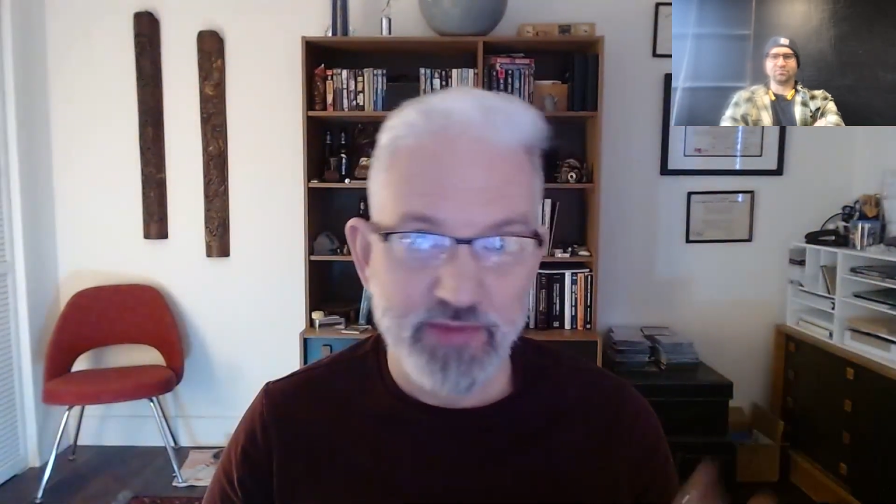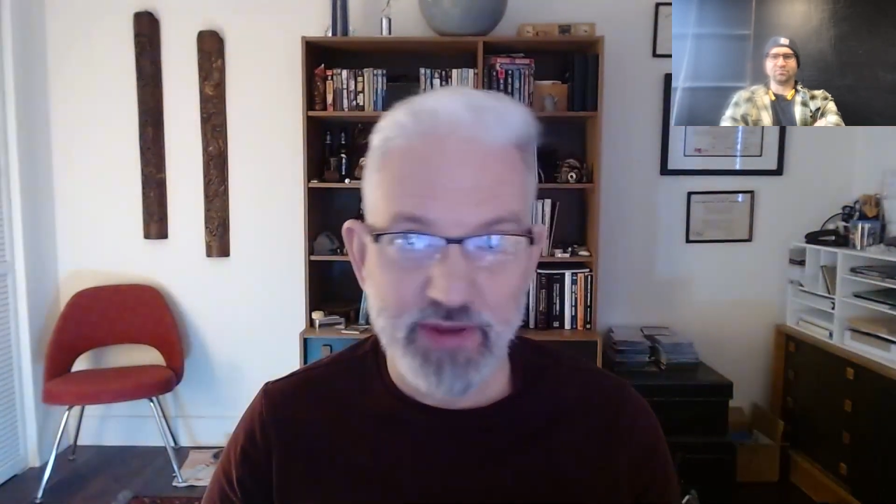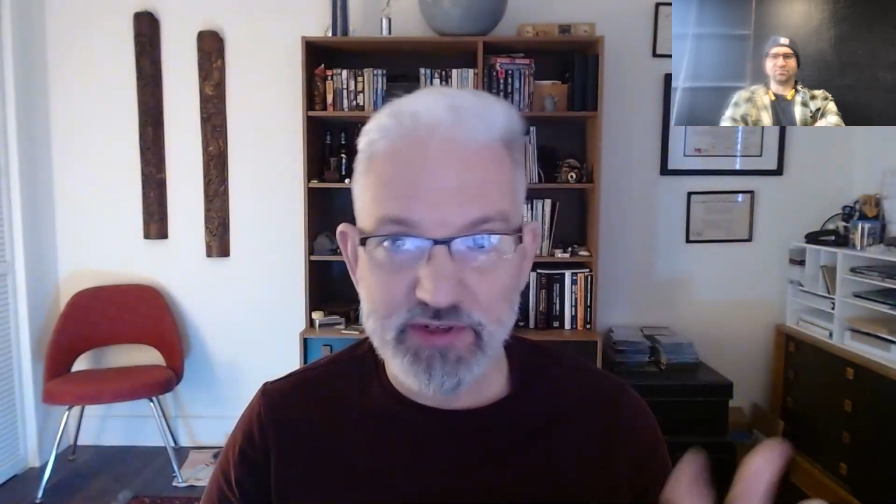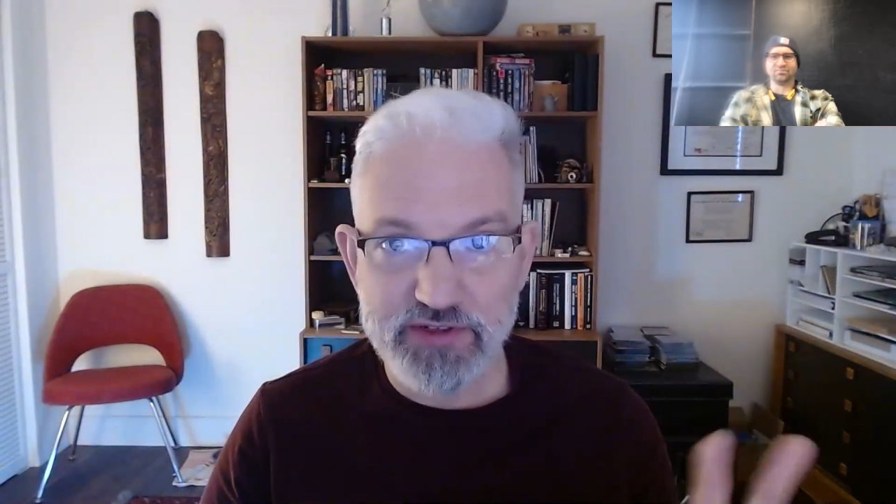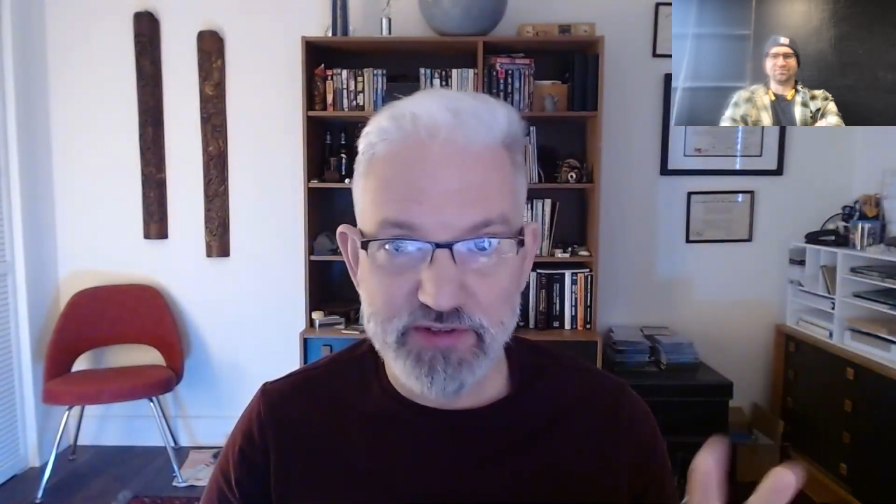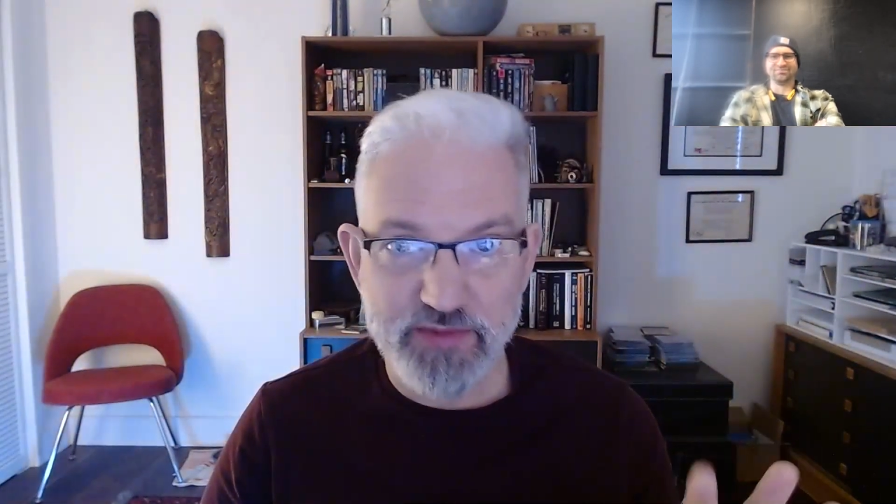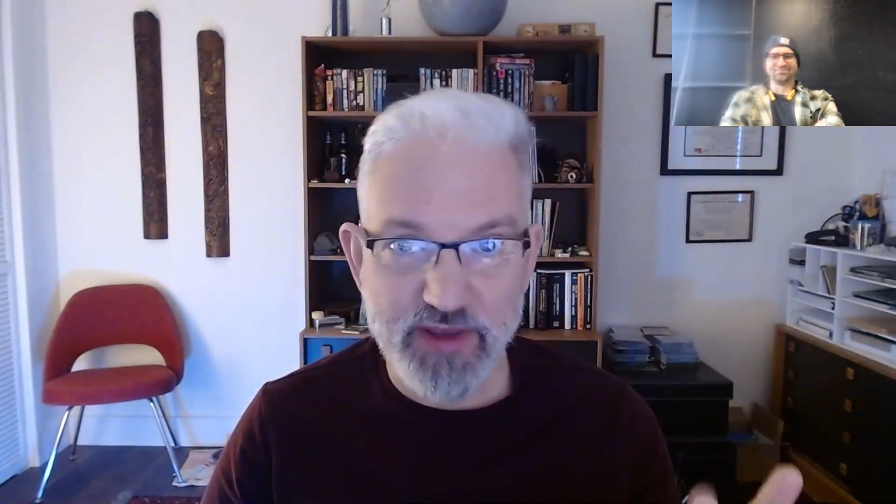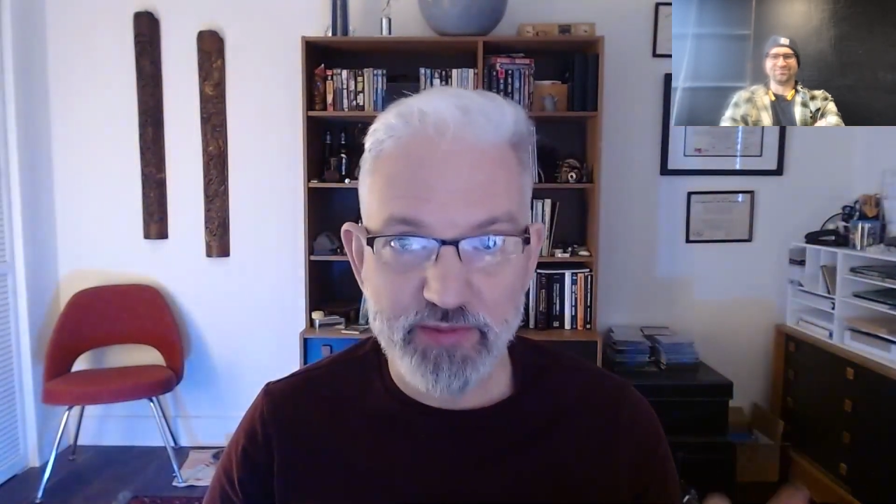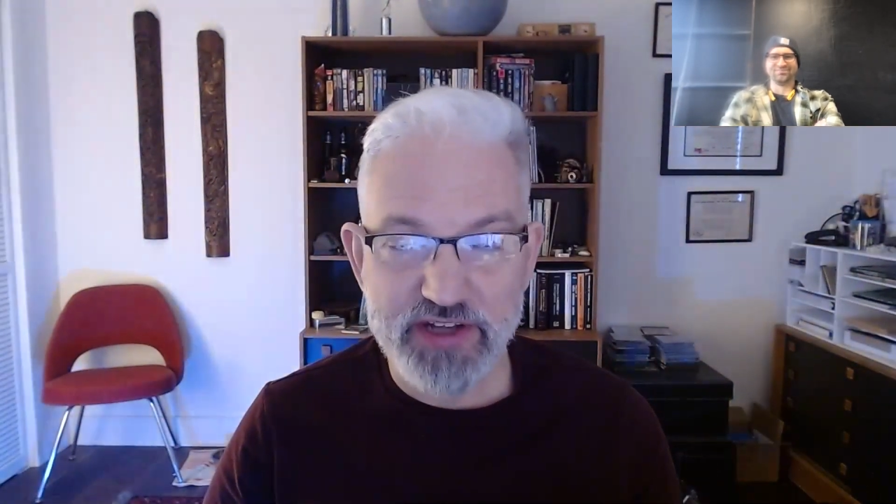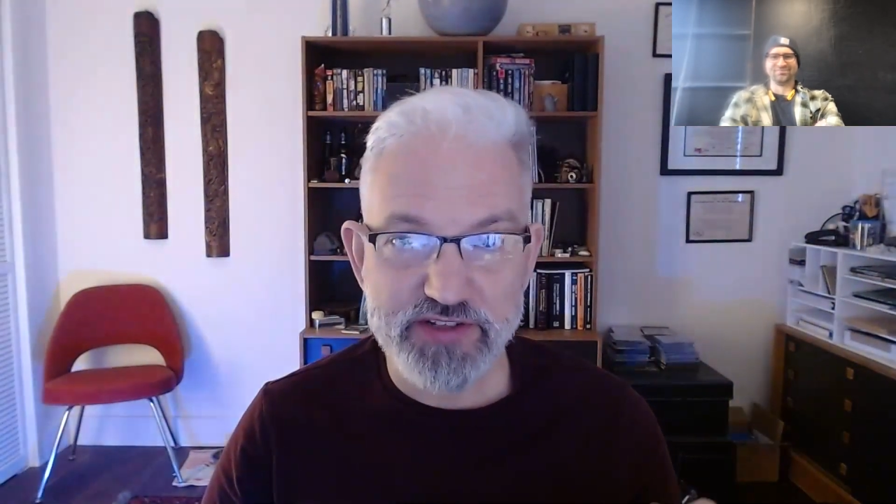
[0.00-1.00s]
maybe do some
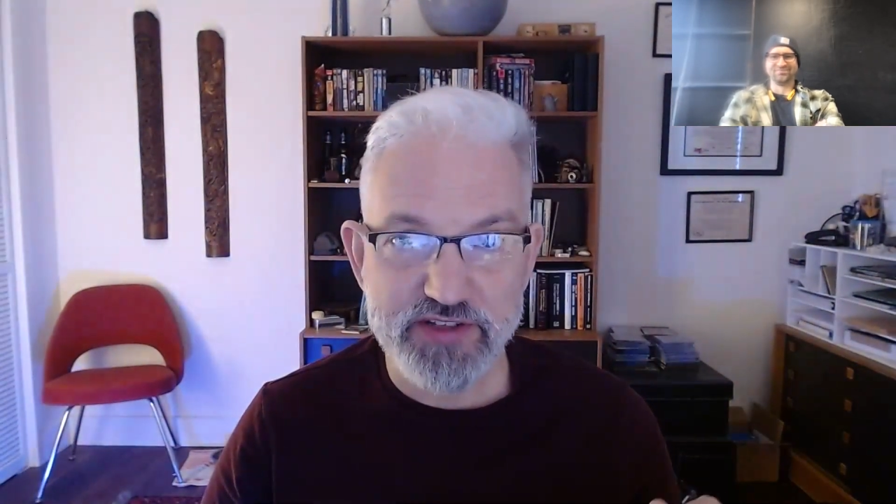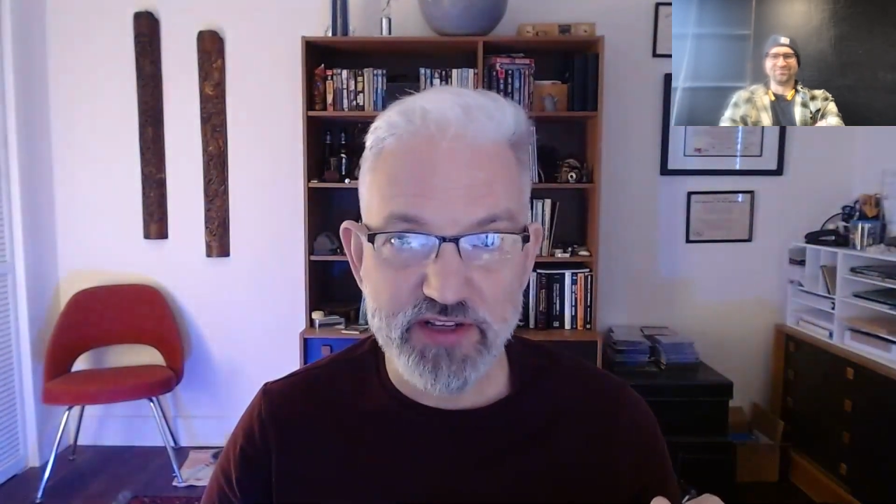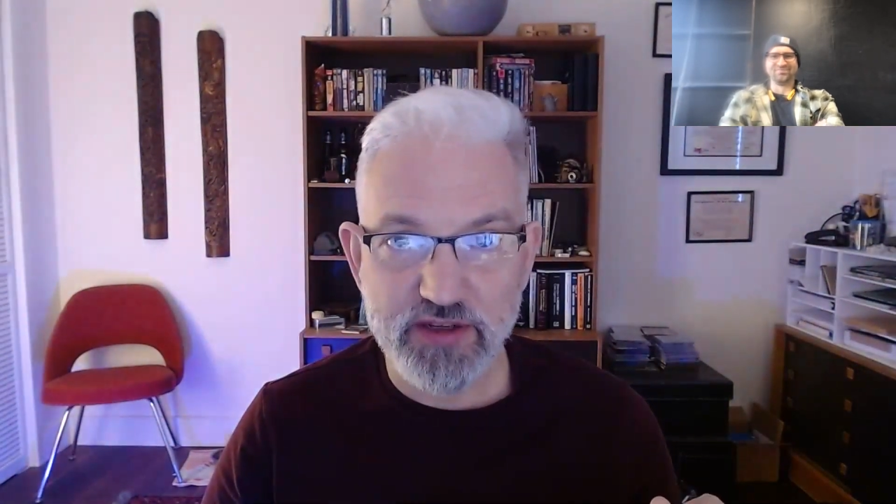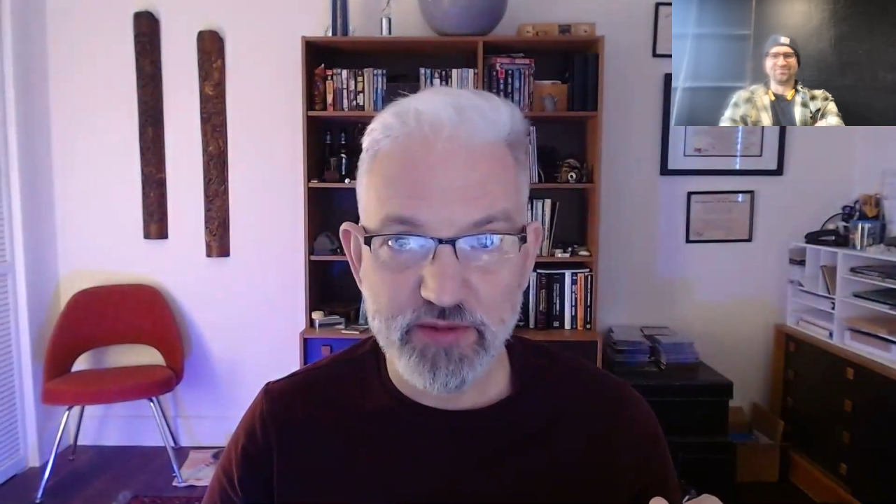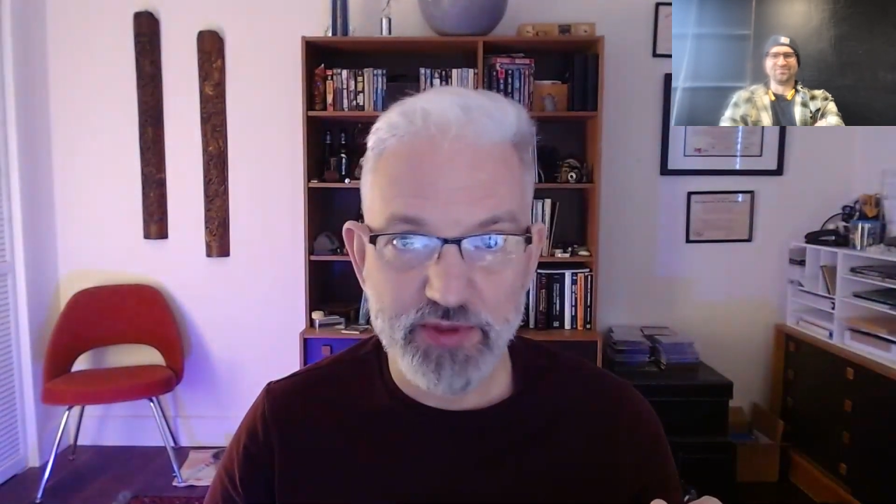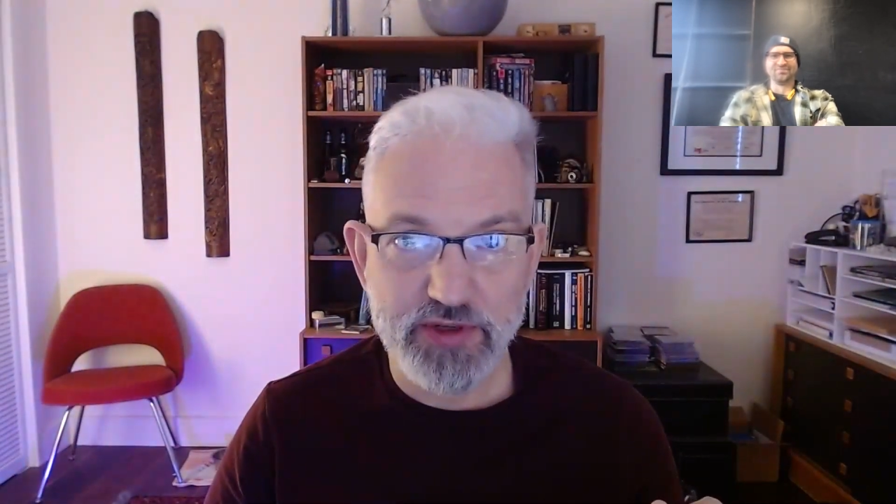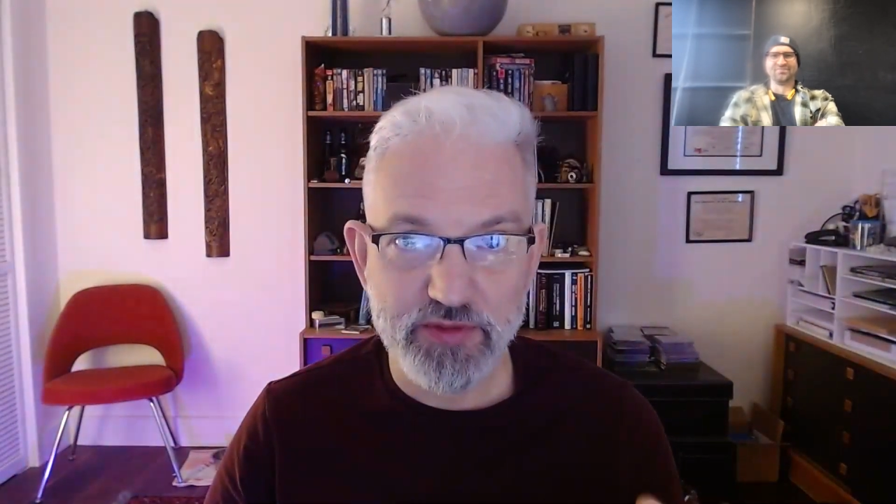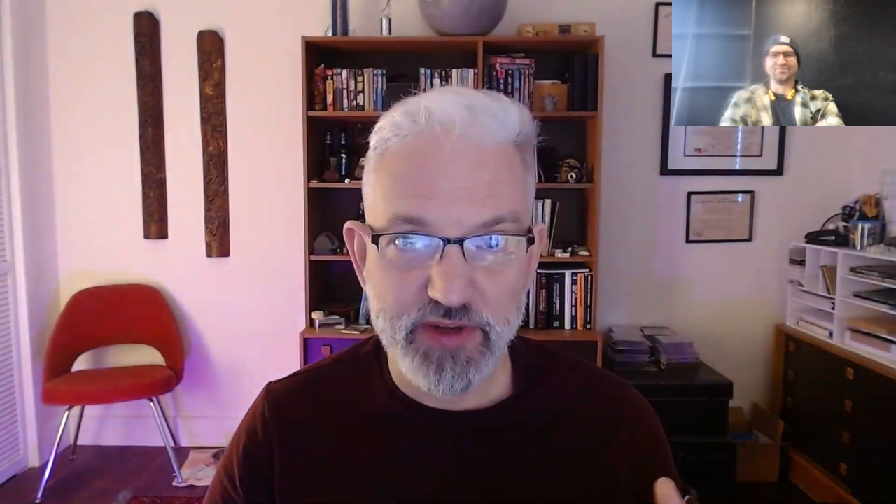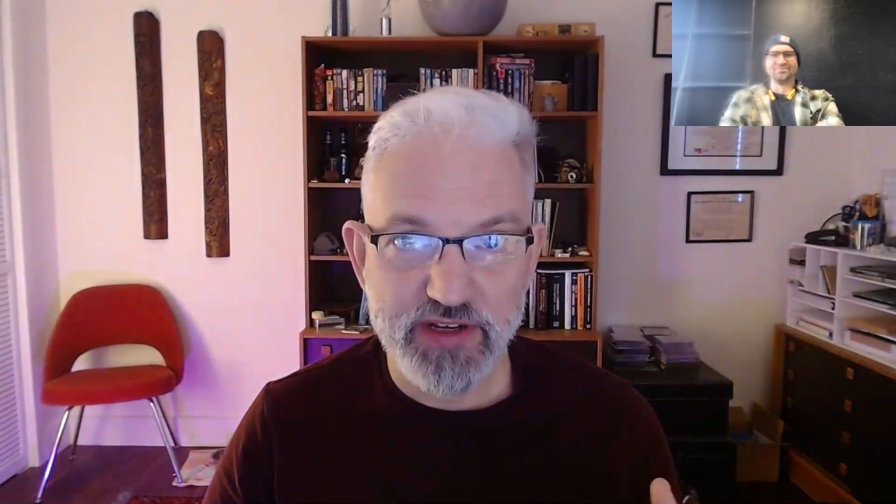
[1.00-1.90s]
animations on a computer,